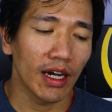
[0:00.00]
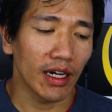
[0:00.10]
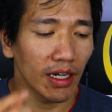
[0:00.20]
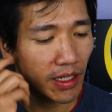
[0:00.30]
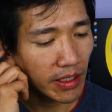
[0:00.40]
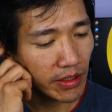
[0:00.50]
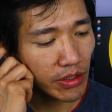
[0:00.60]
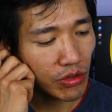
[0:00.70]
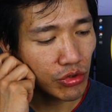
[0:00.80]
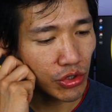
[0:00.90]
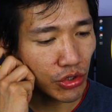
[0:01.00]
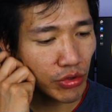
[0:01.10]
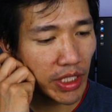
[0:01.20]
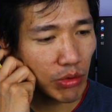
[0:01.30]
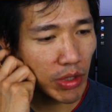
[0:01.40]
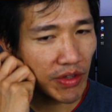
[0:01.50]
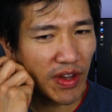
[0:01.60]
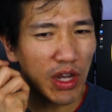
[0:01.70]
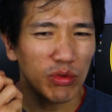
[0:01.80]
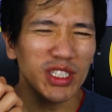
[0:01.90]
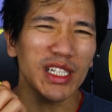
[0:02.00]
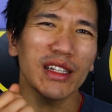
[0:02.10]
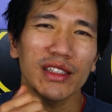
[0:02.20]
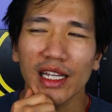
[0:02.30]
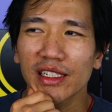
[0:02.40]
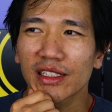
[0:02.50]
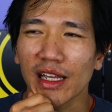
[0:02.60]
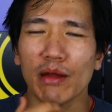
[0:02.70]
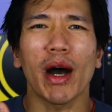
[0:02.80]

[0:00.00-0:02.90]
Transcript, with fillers: uh, you know, who you're doing it with, which kind of takes,